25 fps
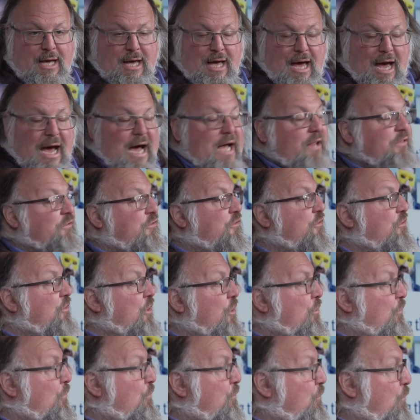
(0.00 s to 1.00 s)
And
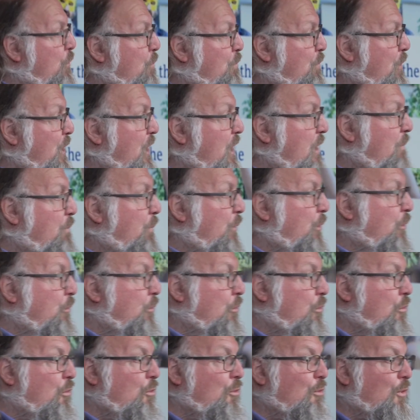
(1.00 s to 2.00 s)
so, for
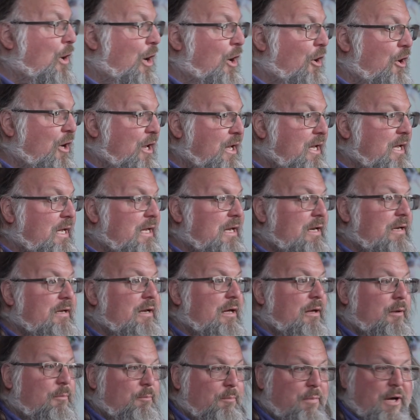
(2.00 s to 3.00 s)
people who are
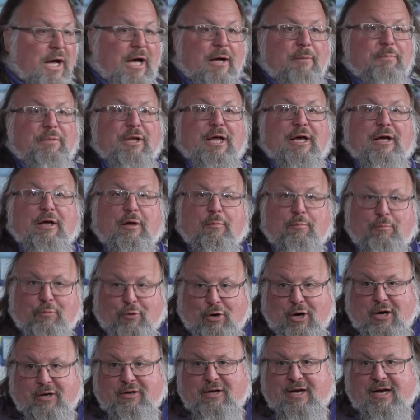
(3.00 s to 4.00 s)
in public
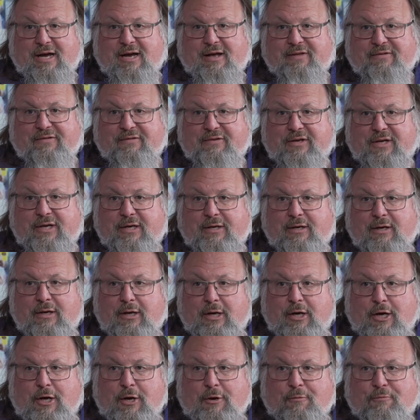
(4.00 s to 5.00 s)
broadcasting,
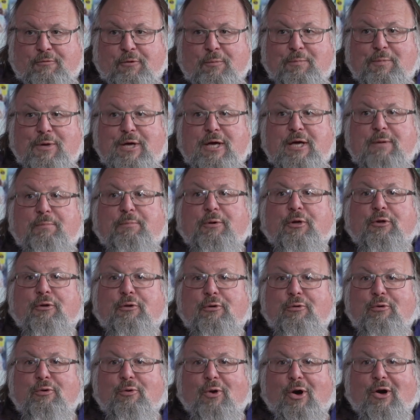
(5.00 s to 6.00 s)
for people
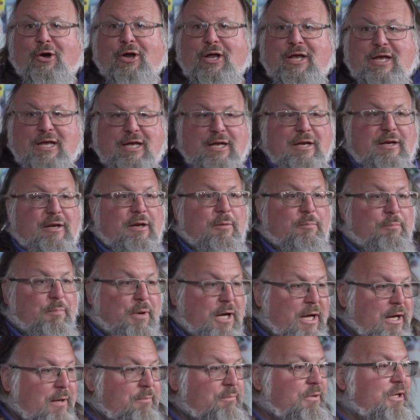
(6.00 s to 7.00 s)
who are in
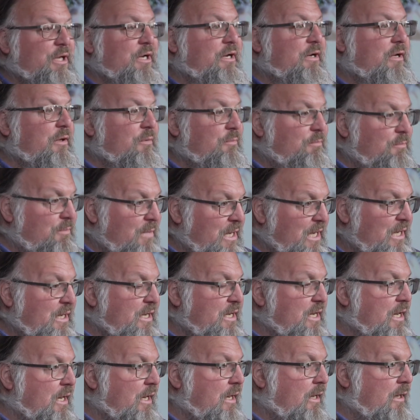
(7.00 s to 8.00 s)
public
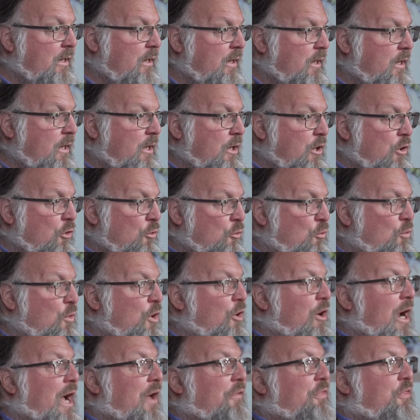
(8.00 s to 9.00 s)
media,
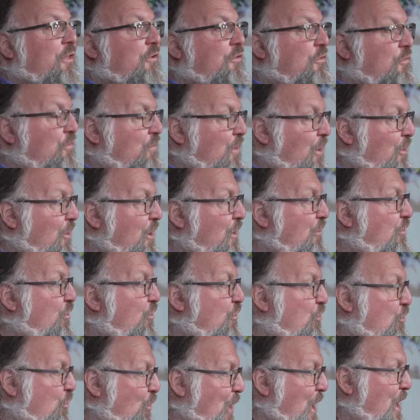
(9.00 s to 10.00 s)
we're at this very
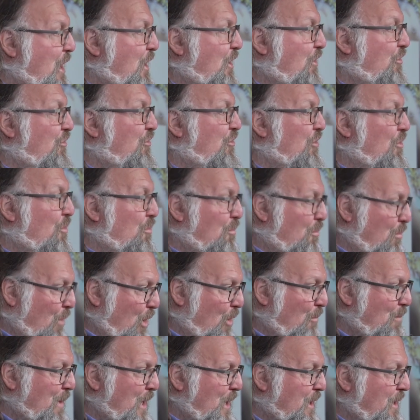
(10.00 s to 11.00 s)
strange
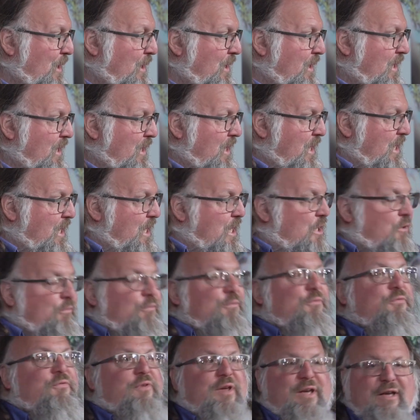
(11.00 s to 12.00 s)
moment. It
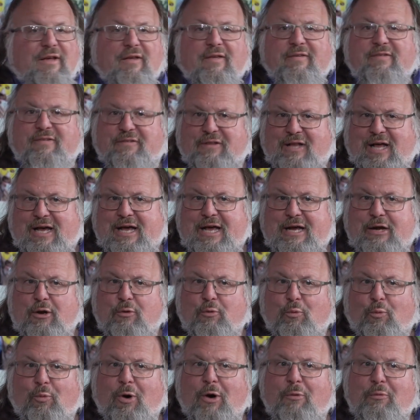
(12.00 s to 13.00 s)
feels like
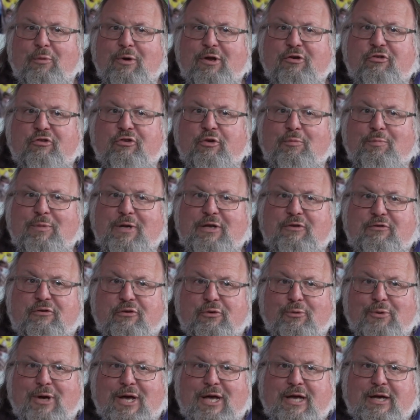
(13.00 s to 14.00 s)
what we should be
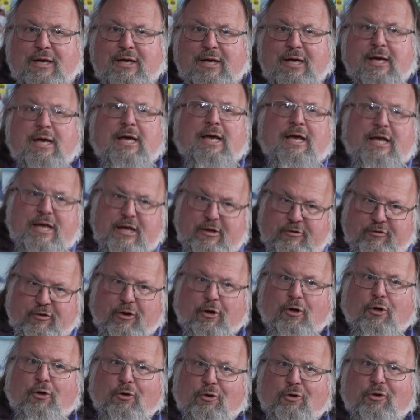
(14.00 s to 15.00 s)
doing is
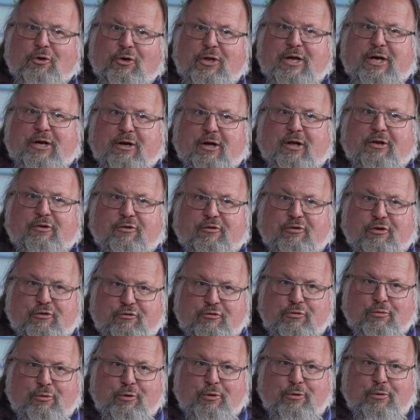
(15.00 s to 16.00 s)
holding on to
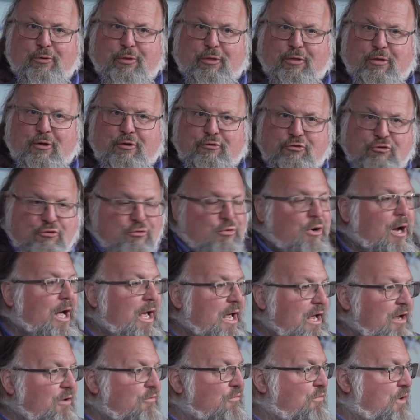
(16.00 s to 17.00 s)
truth,
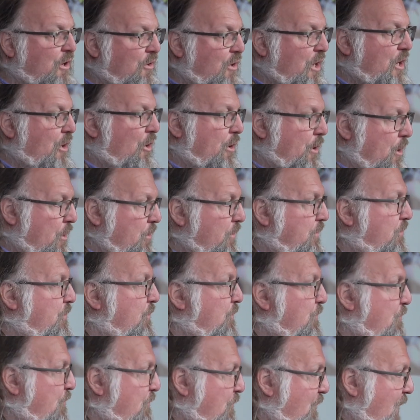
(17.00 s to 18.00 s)
trying very hard to
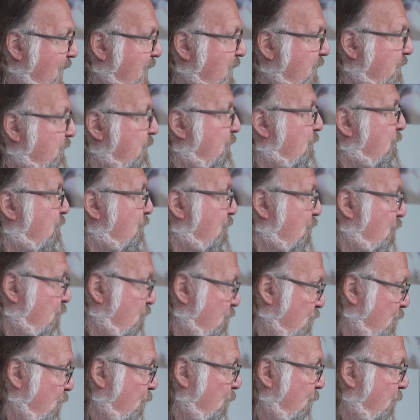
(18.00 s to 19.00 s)
fight for
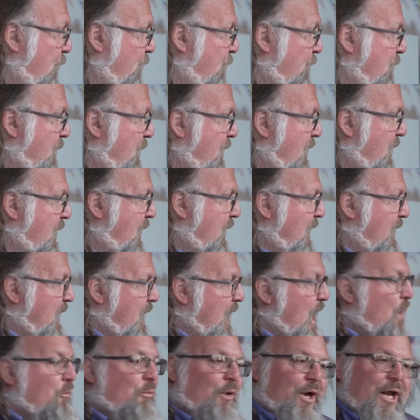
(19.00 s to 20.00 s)
truth.
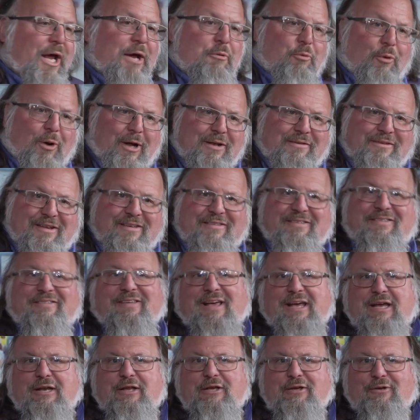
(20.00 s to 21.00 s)
And what I want to
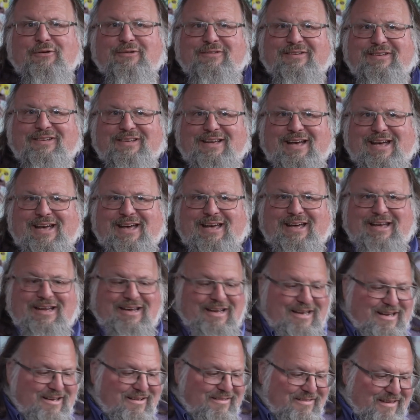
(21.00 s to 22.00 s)
say to you
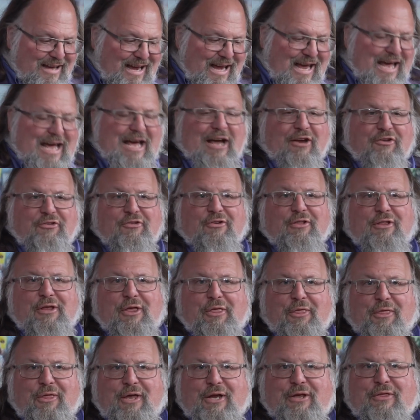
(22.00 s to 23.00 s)
today is I actually
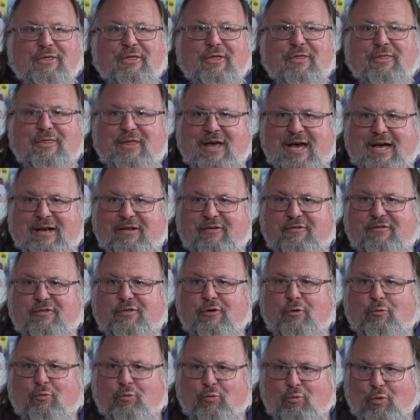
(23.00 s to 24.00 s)
think that that is
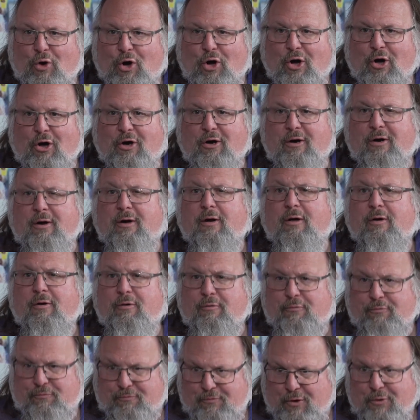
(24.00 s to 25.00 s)
the wrong
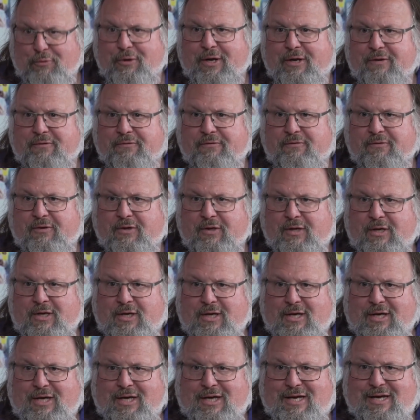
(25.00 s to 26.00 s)
focus.
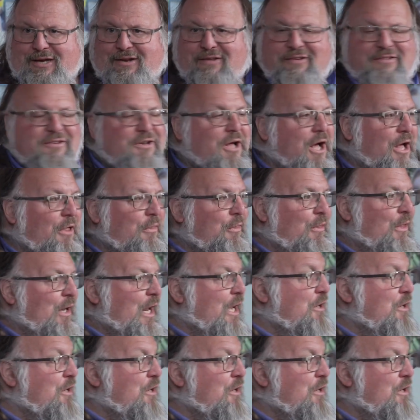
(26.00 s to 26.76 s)
It is not that I